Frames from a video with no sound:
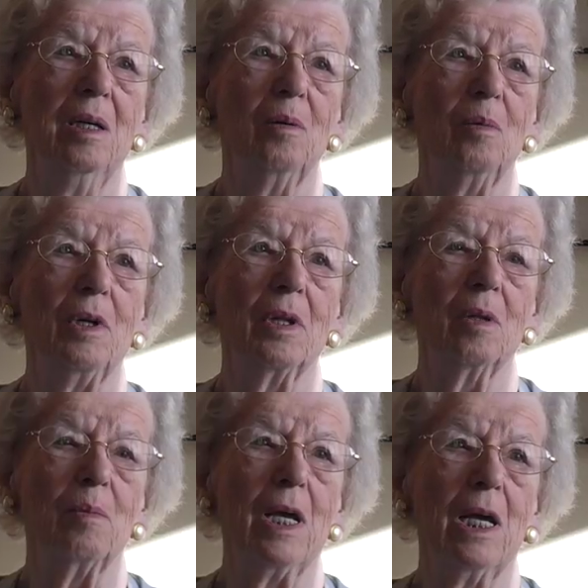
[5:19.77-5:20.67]
with the
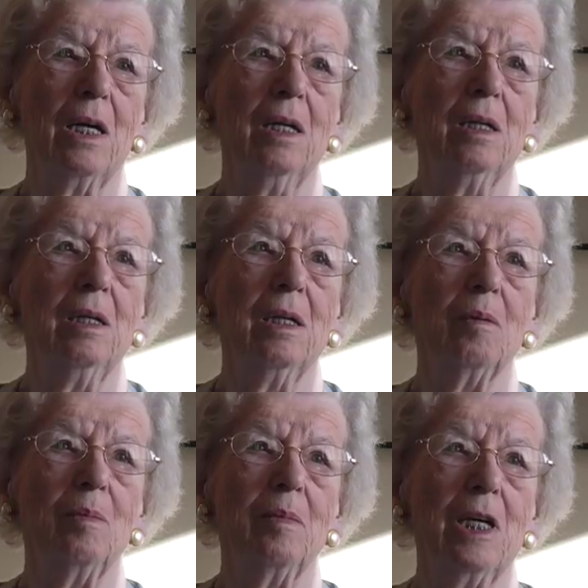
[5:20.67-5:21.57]
men. The
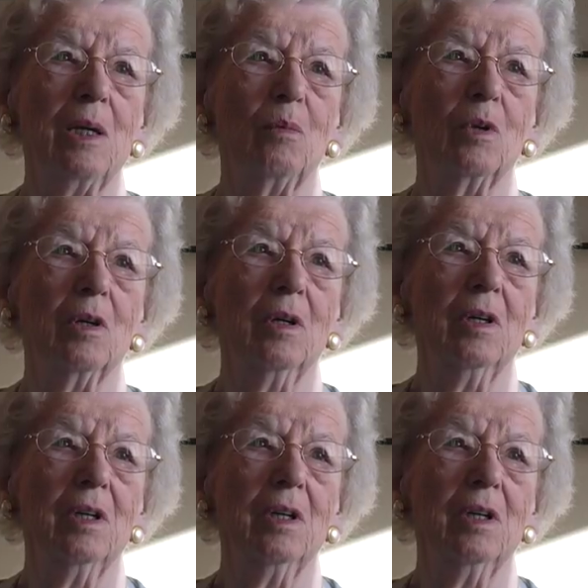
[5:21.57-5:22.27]
men were